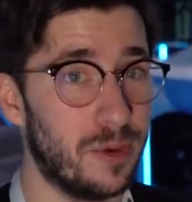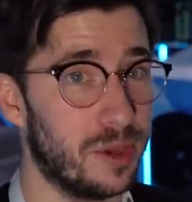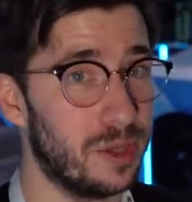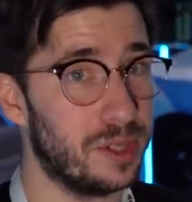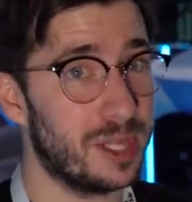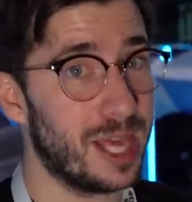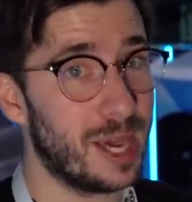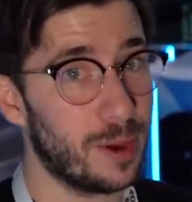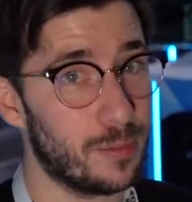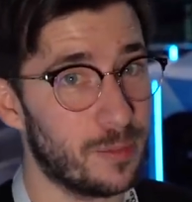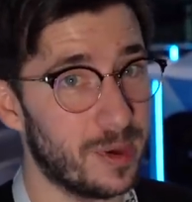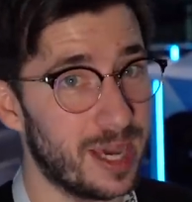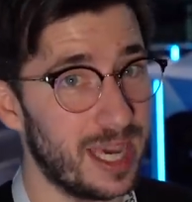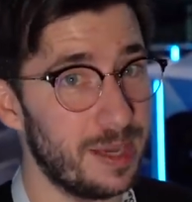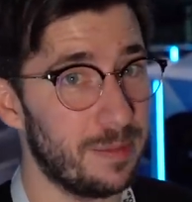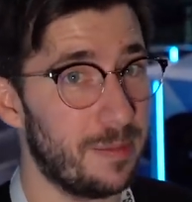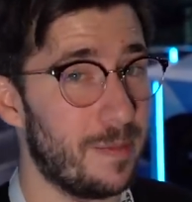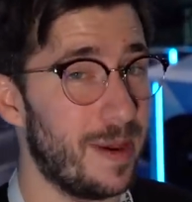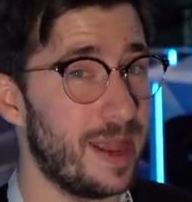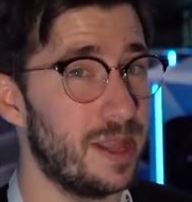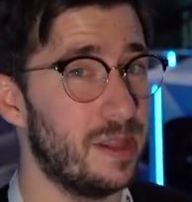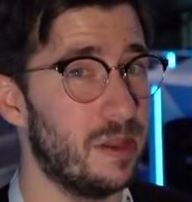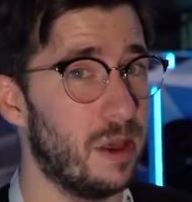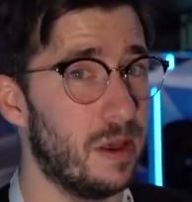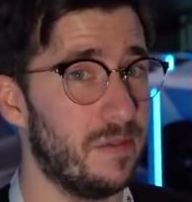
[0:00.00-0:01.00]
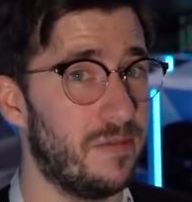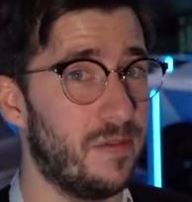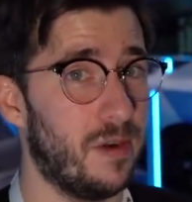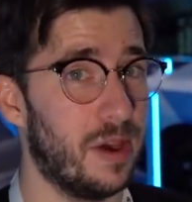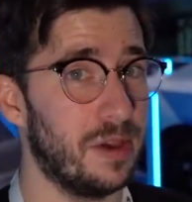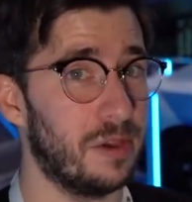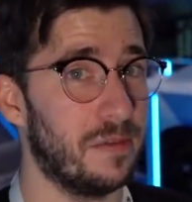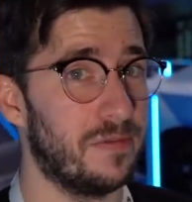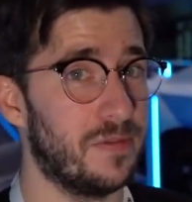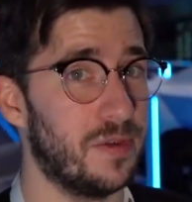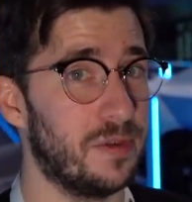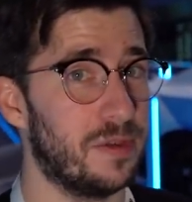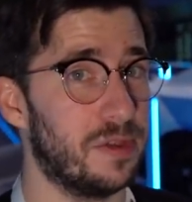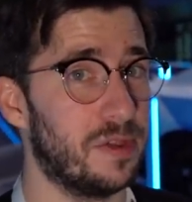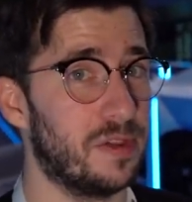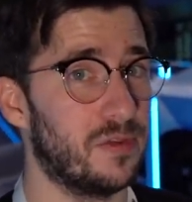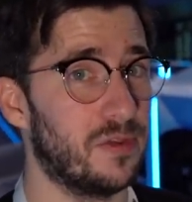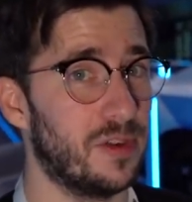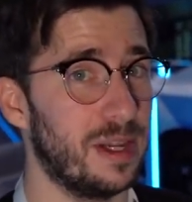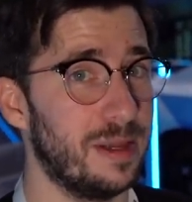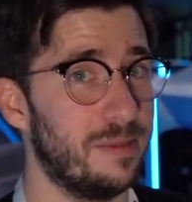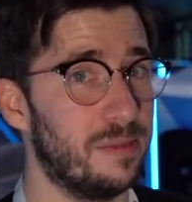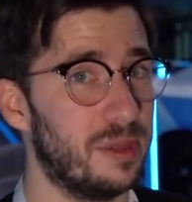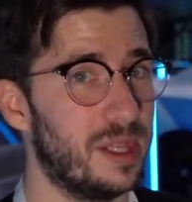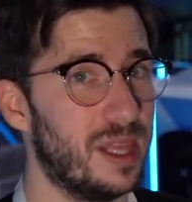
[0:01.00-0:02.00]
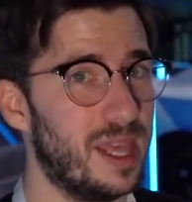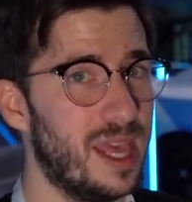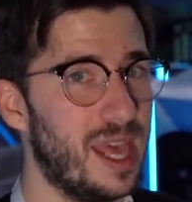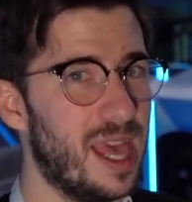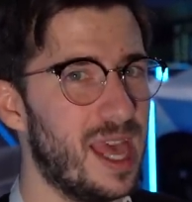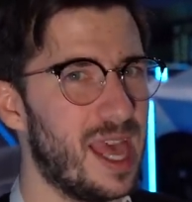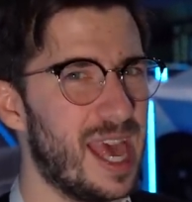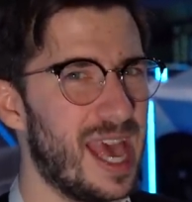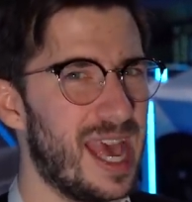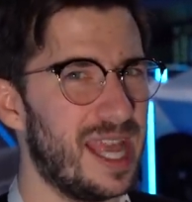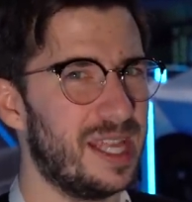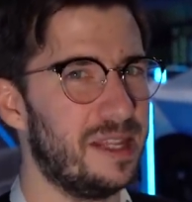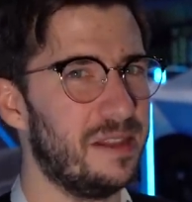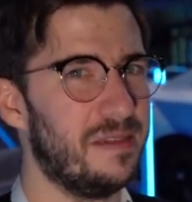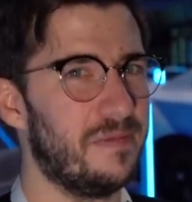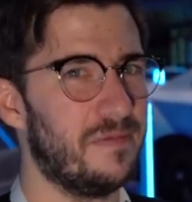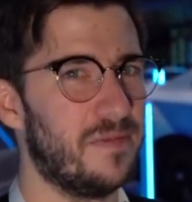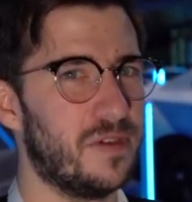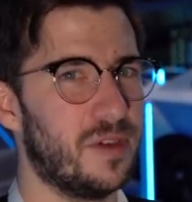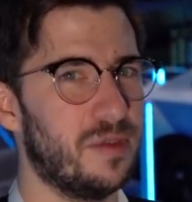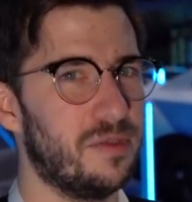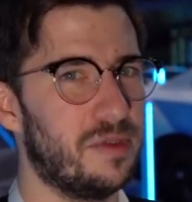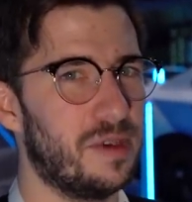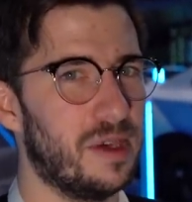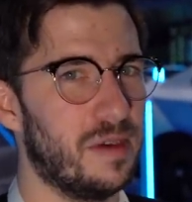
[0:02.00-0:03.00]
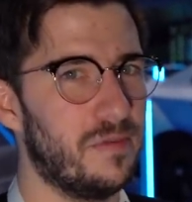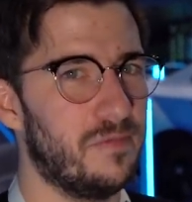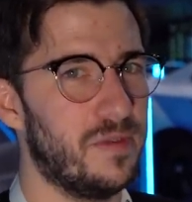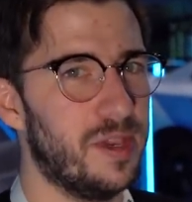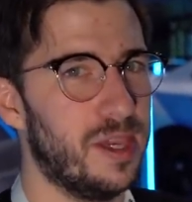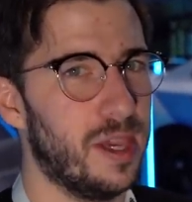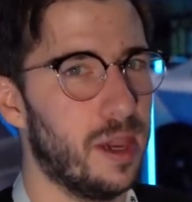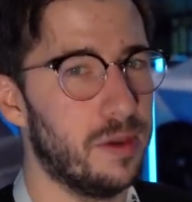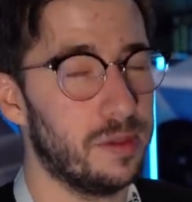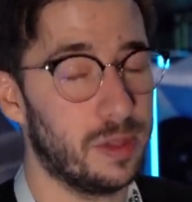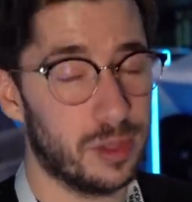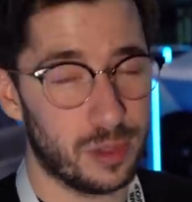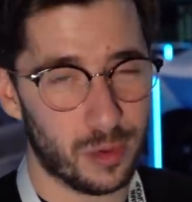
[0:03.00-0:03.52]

because that way you'll be notified of future streams and future videos.